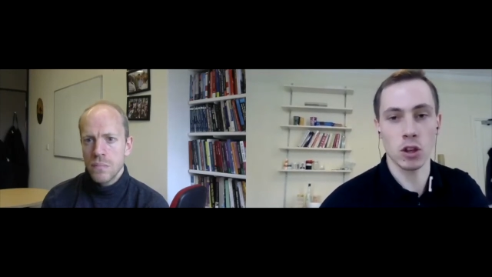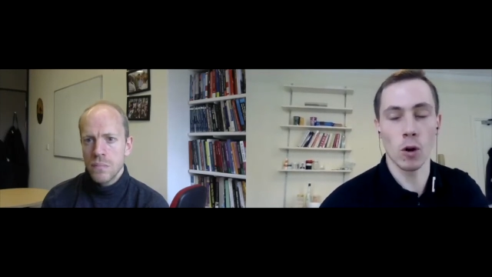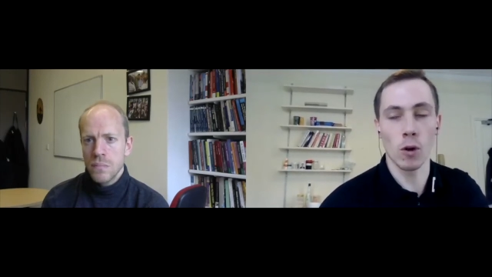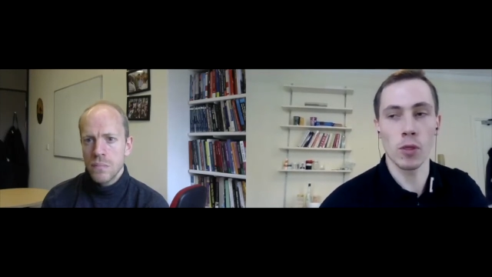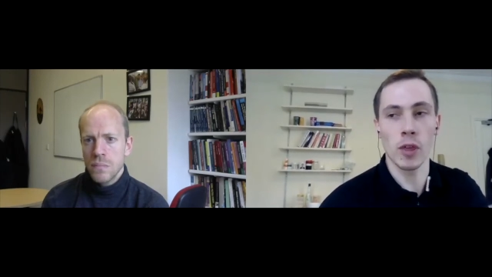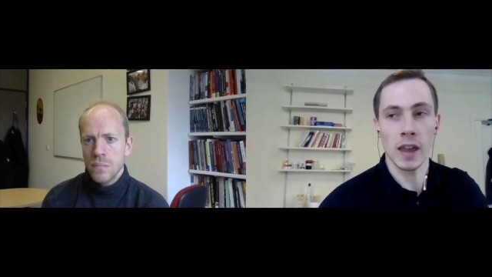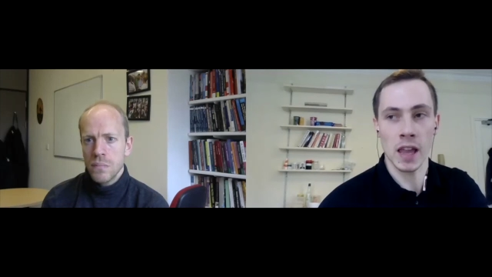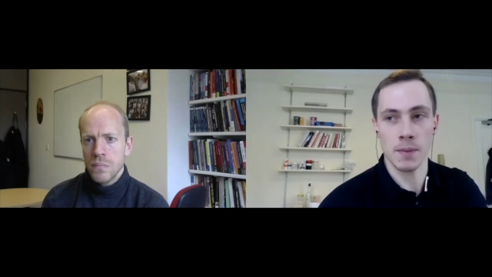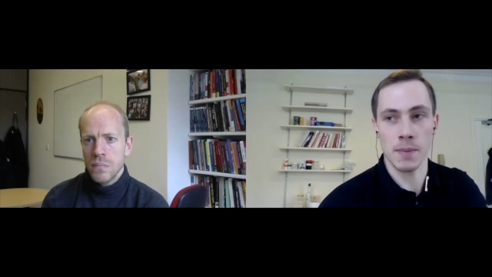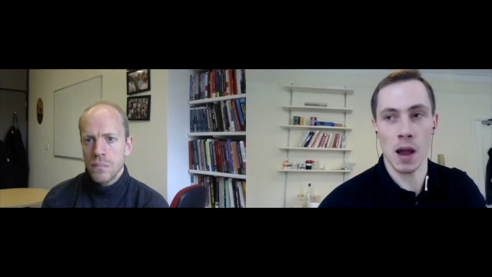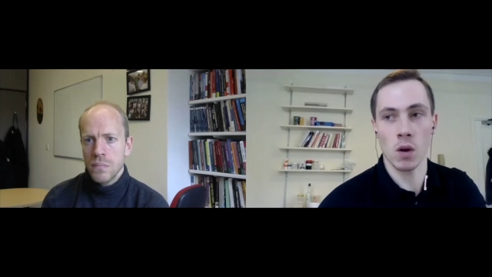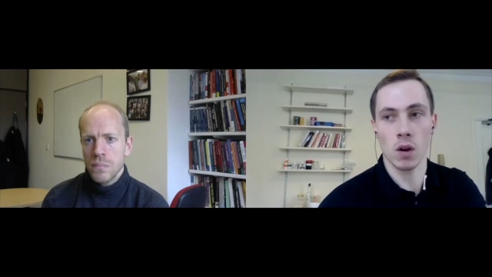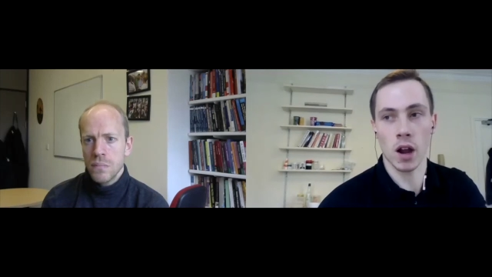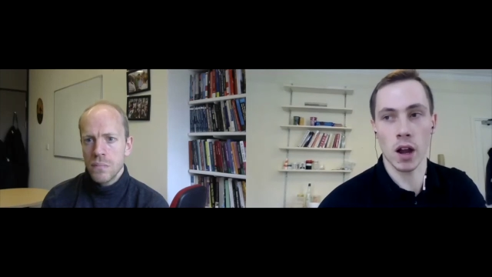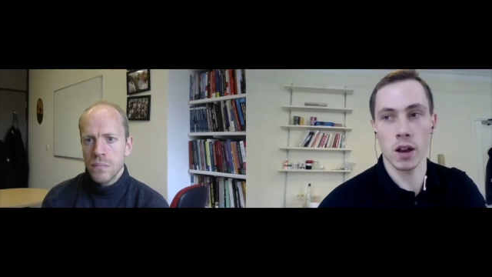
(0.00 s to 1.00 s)
Speaker 1: you're thinking
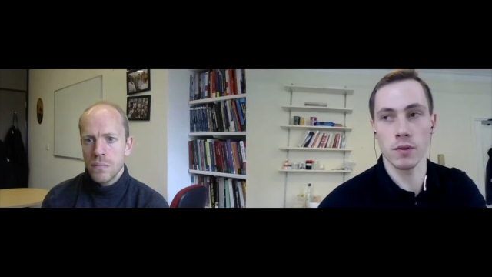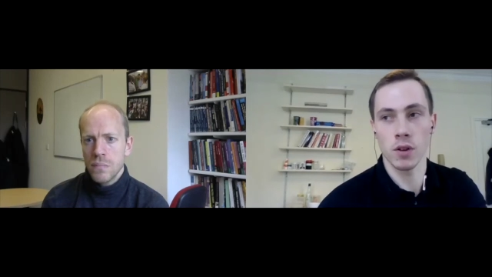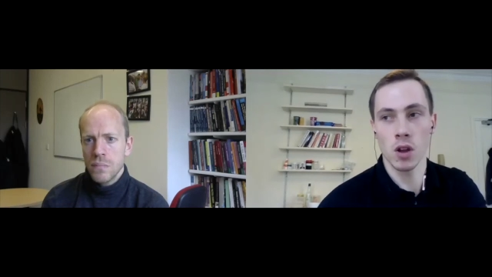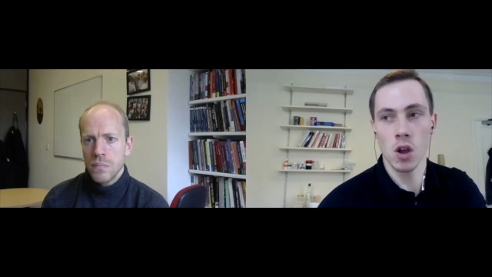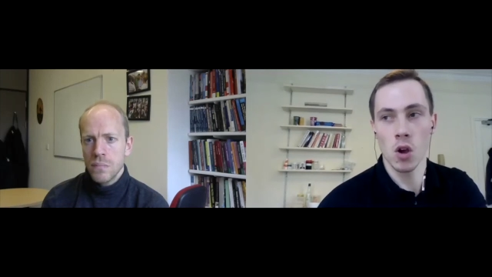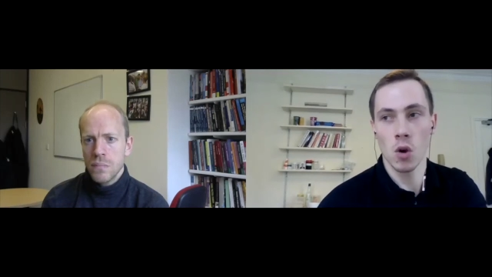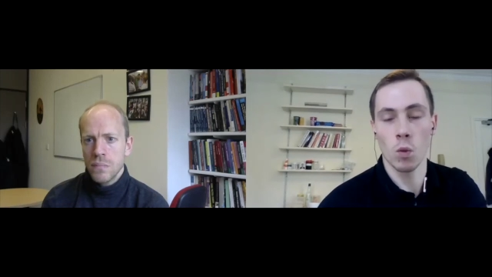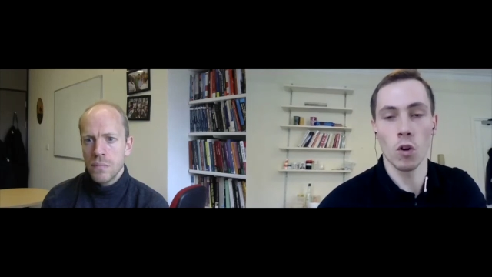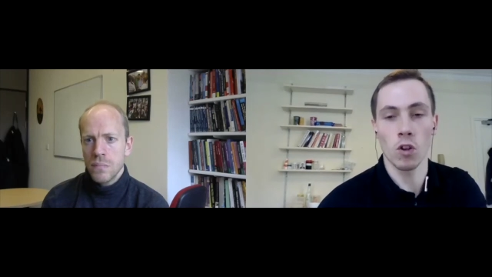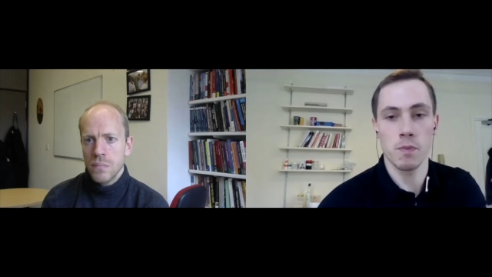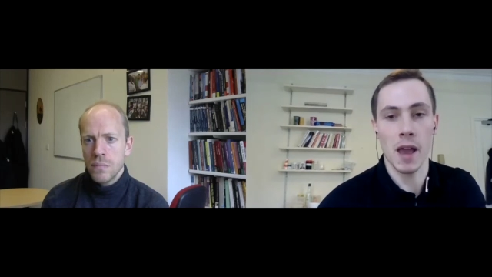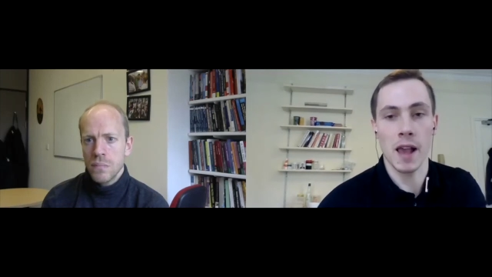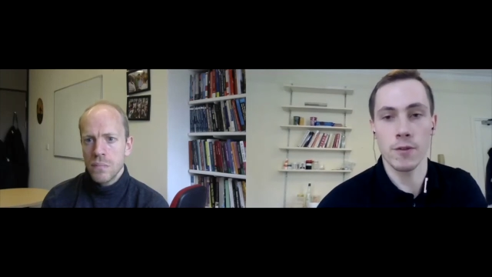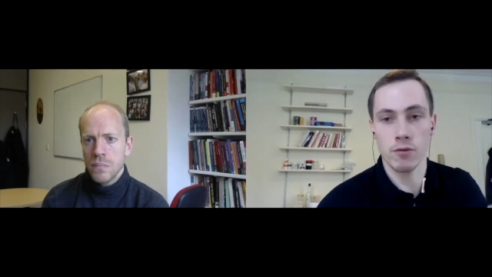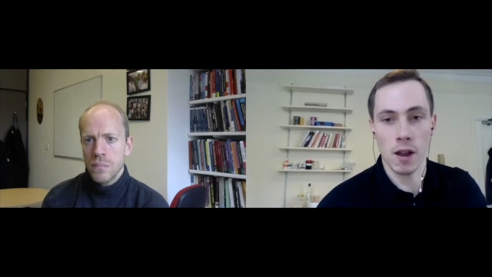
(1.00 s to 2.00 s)
about kind of what's
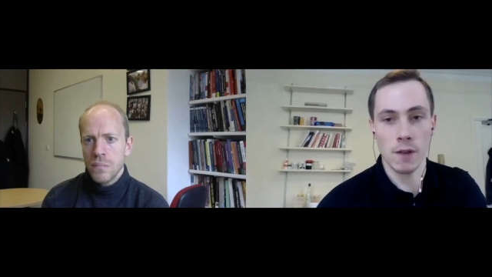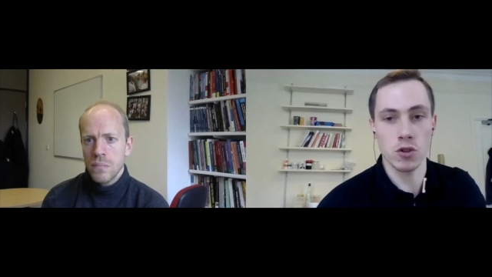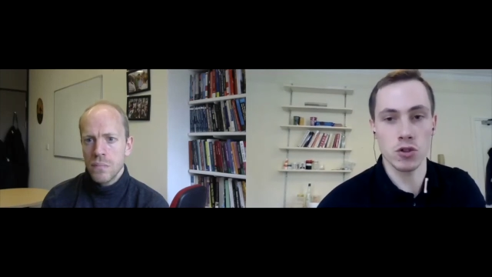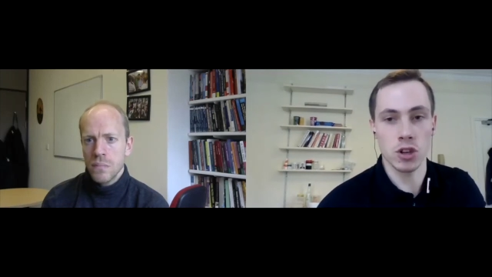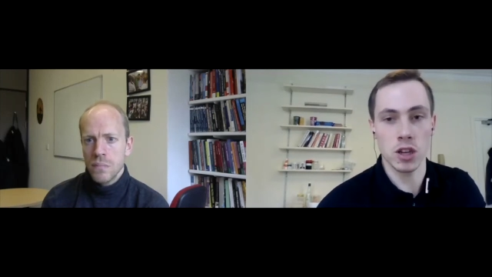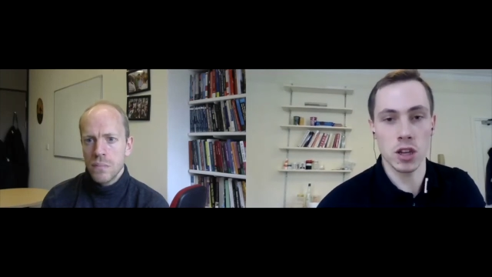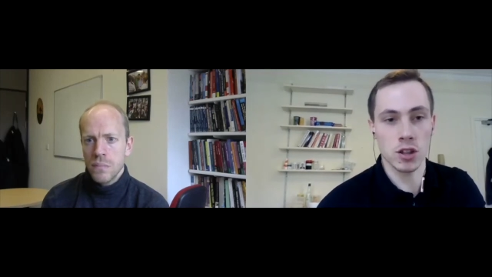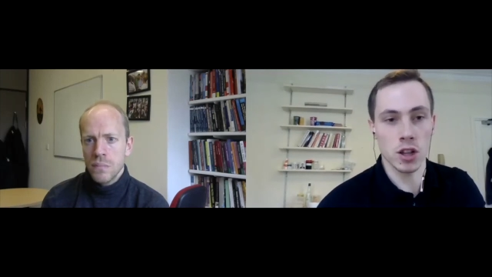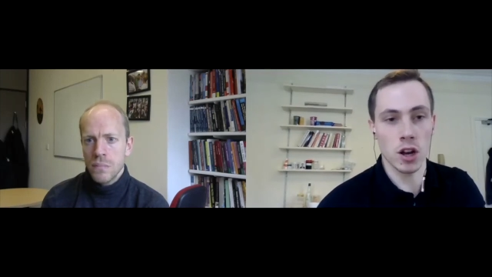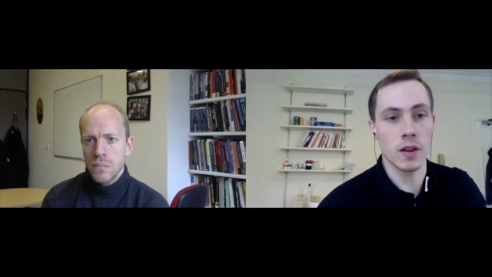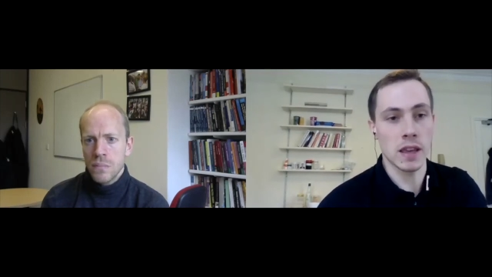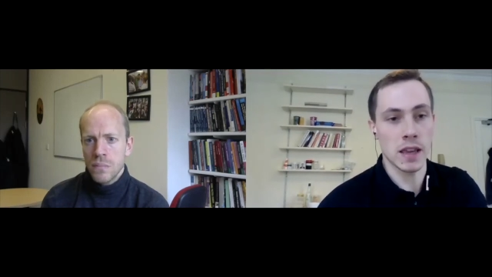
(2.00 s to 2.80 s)
best for refugees, you know,